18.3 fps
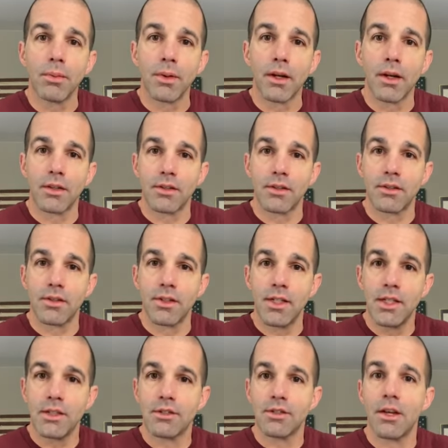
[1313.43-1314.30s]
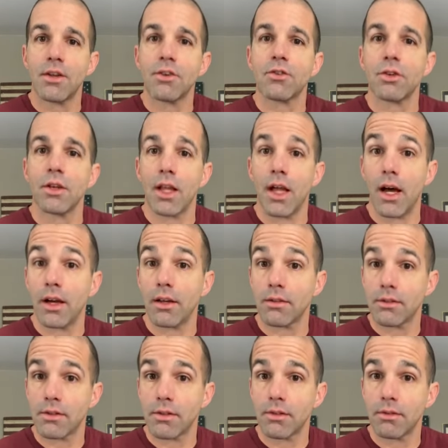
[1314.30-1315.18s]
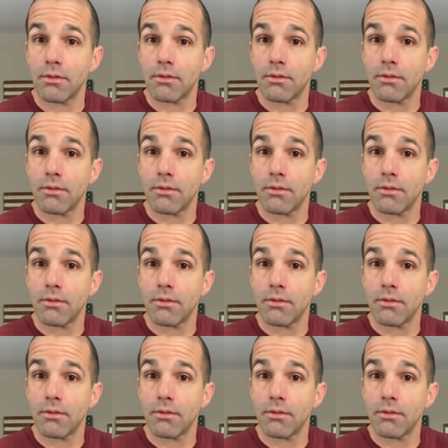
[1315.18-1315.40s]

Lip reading: because it's decentralized.